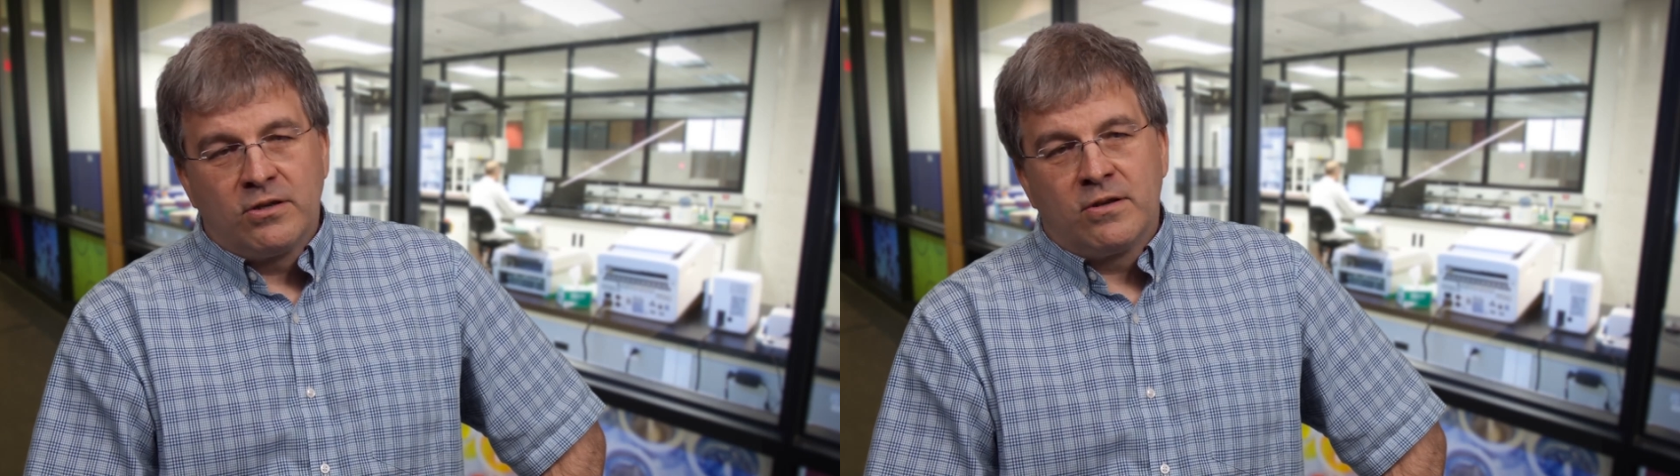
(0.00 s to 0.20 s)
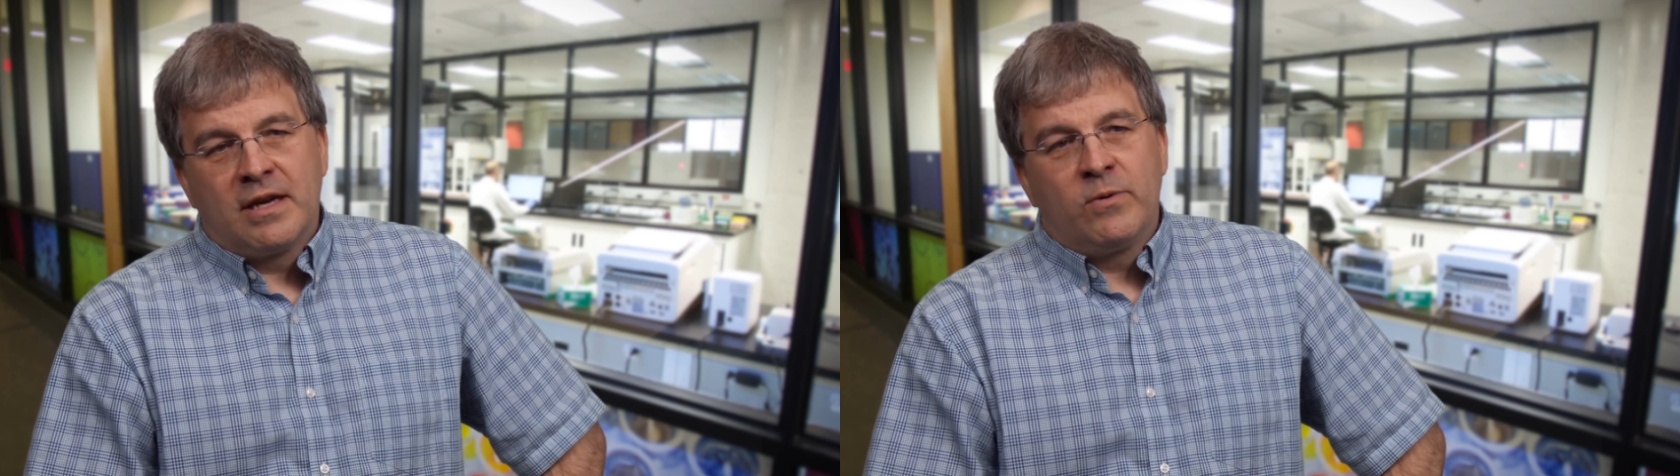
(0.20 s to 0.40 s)

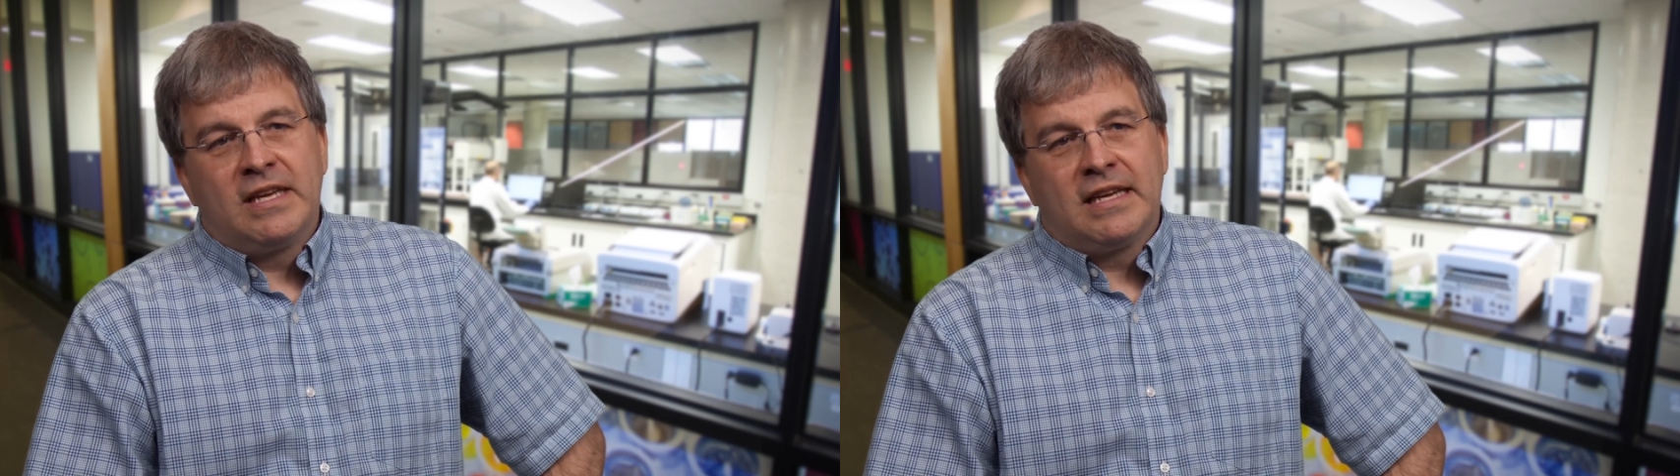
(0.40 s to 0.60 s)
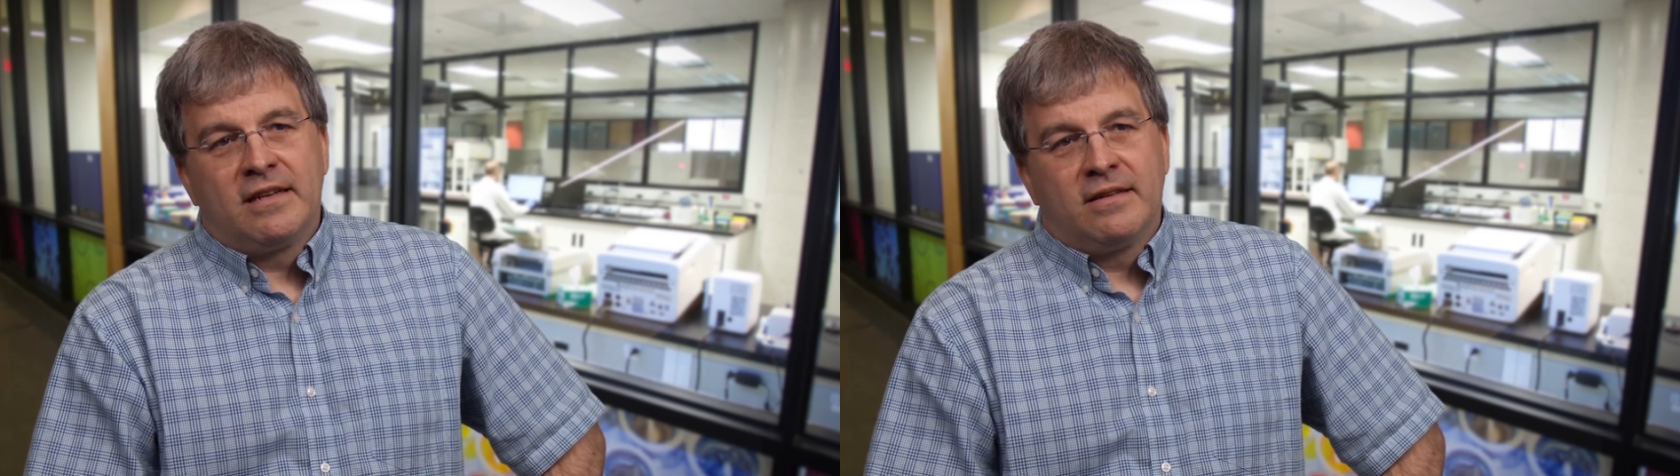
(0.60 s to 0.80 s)
so that
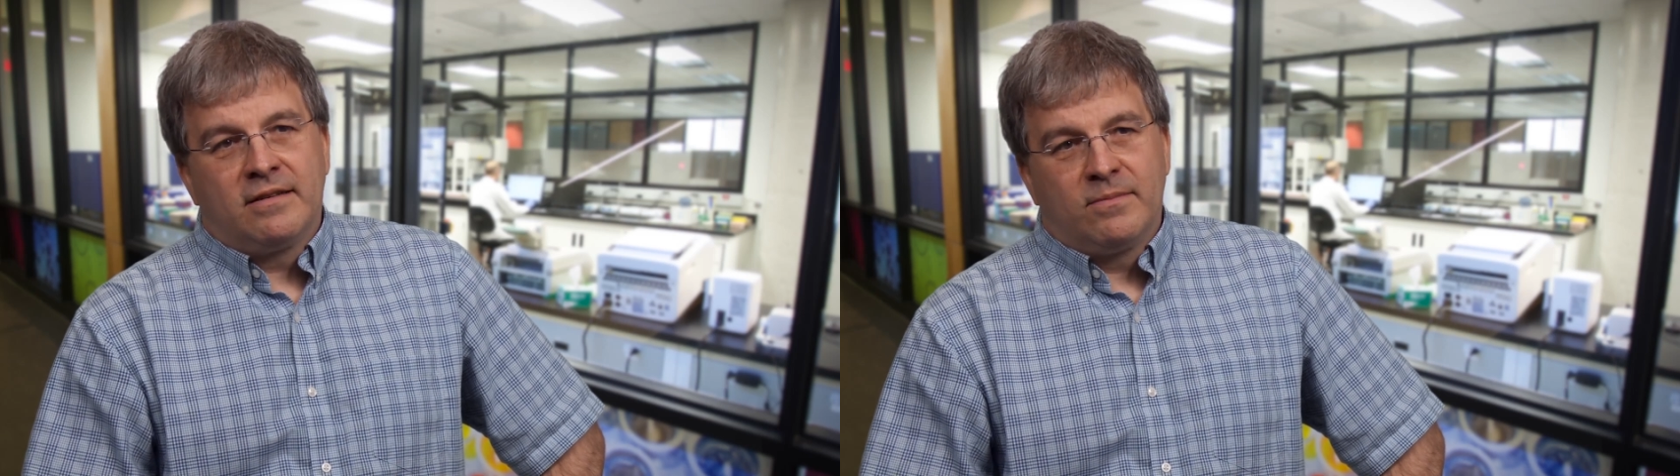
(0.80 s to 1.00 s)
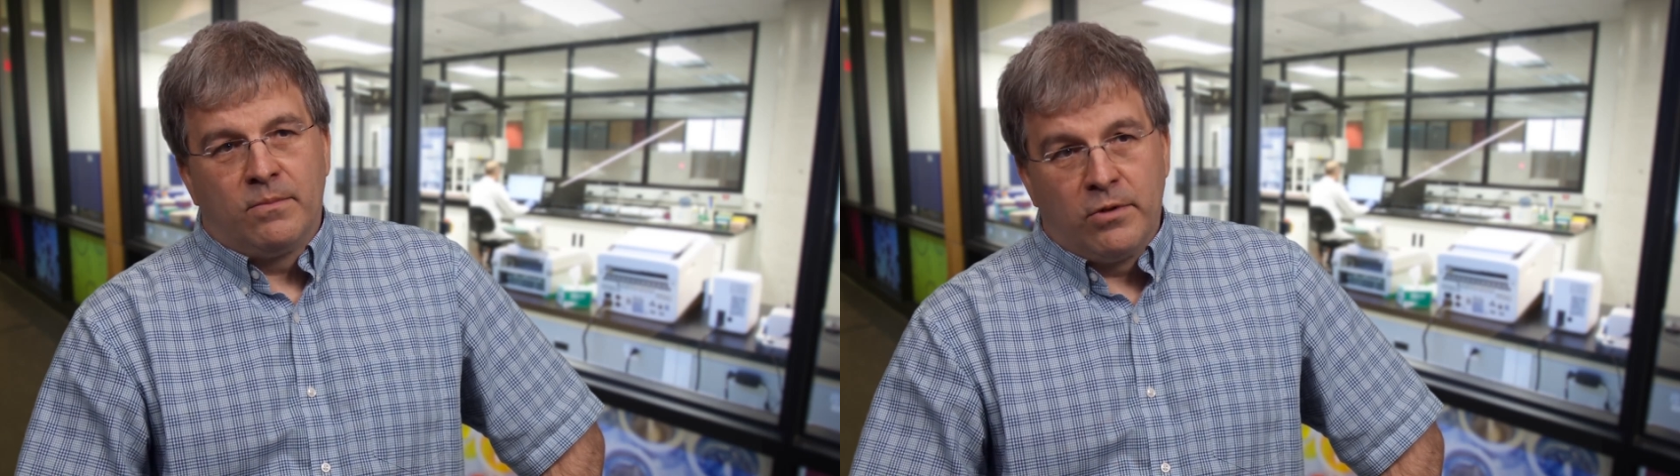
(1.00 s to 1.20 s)
we
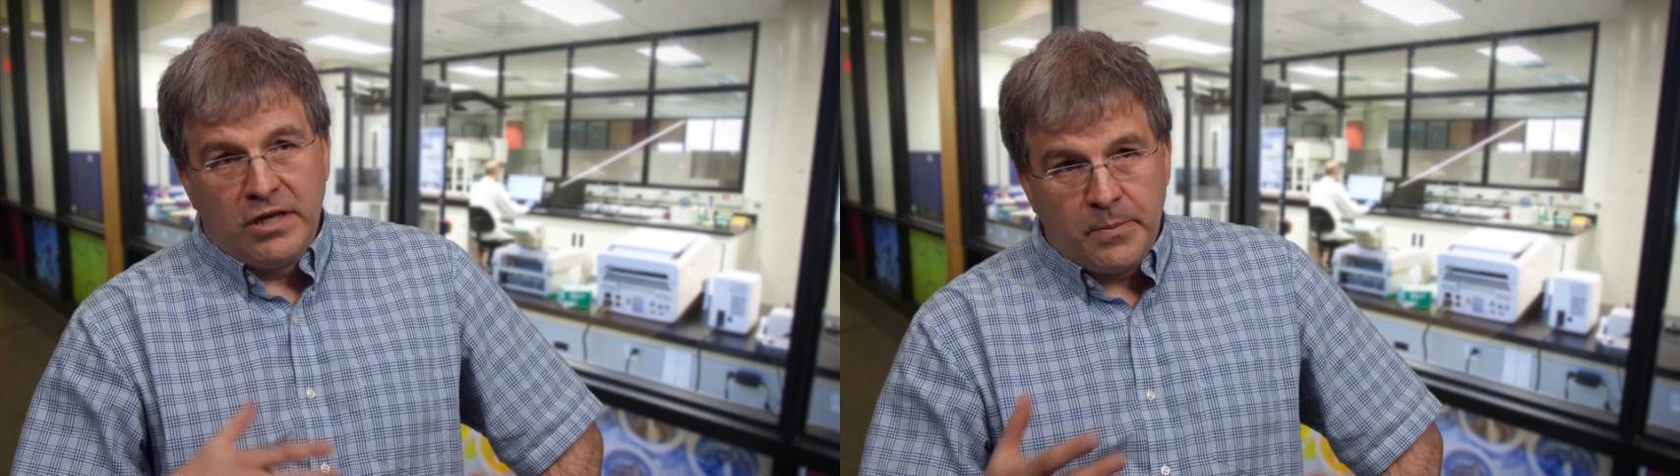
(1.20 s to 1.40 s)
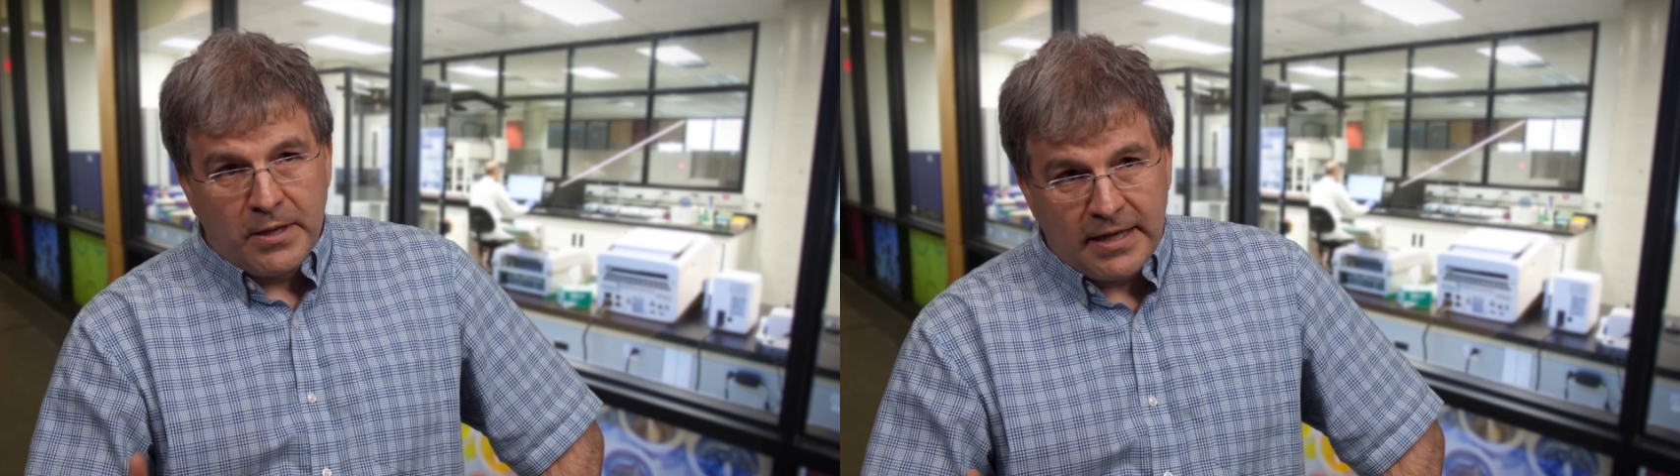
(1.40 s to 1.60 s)
can
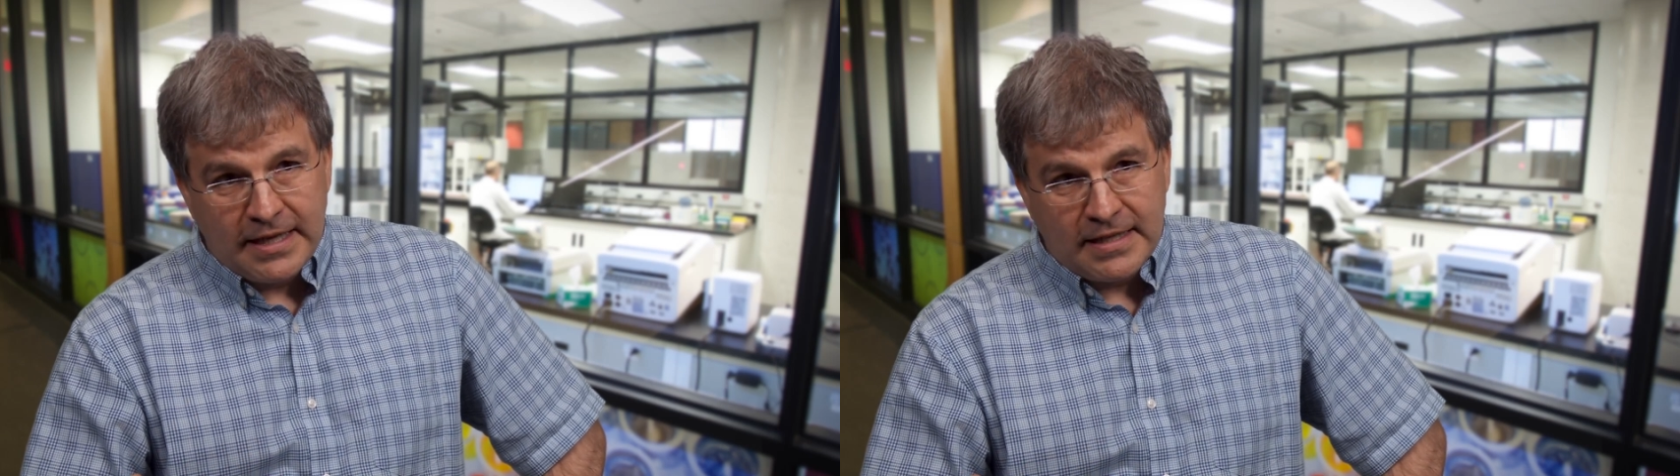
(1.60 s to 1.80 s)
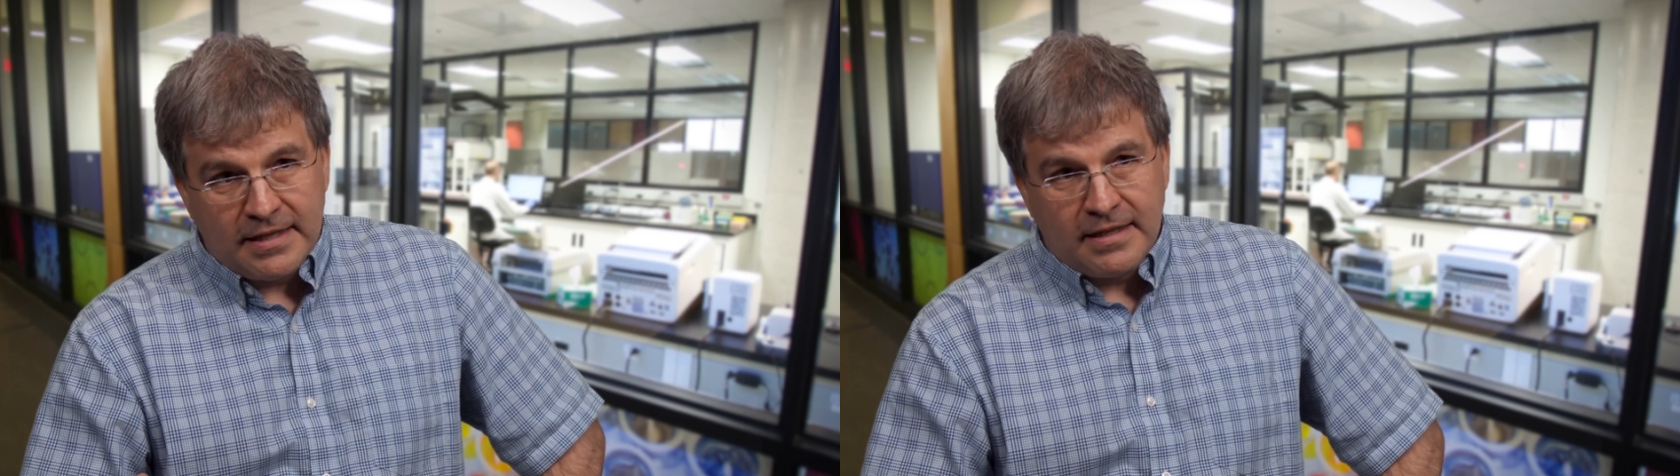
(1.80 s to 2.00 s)

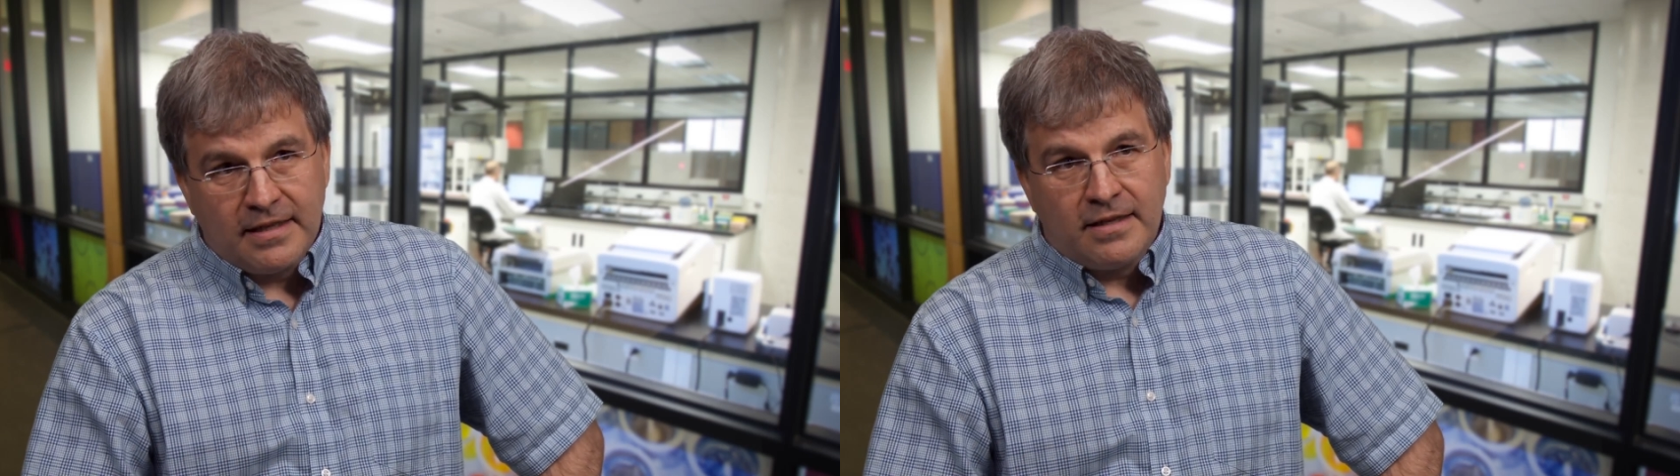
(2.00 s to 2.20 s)
manipulate